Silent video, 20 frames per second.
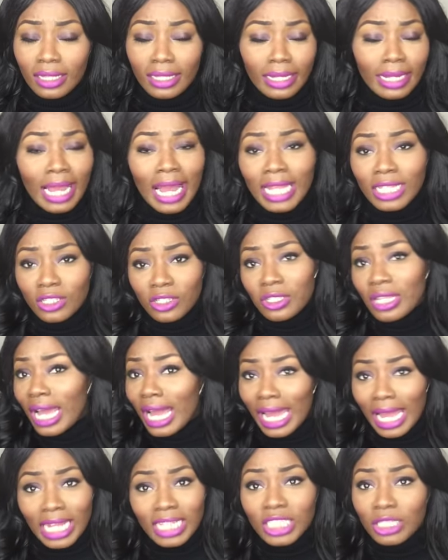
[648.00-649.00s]
Like, I
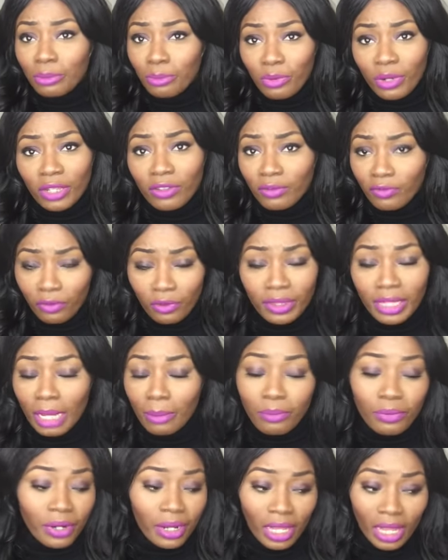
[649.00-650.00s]
actually pray
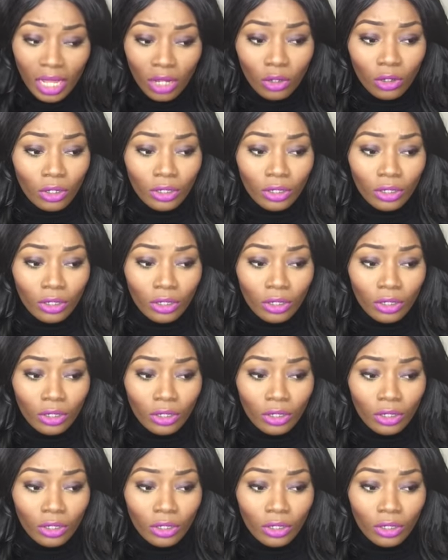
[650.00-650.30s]
that prayer, like,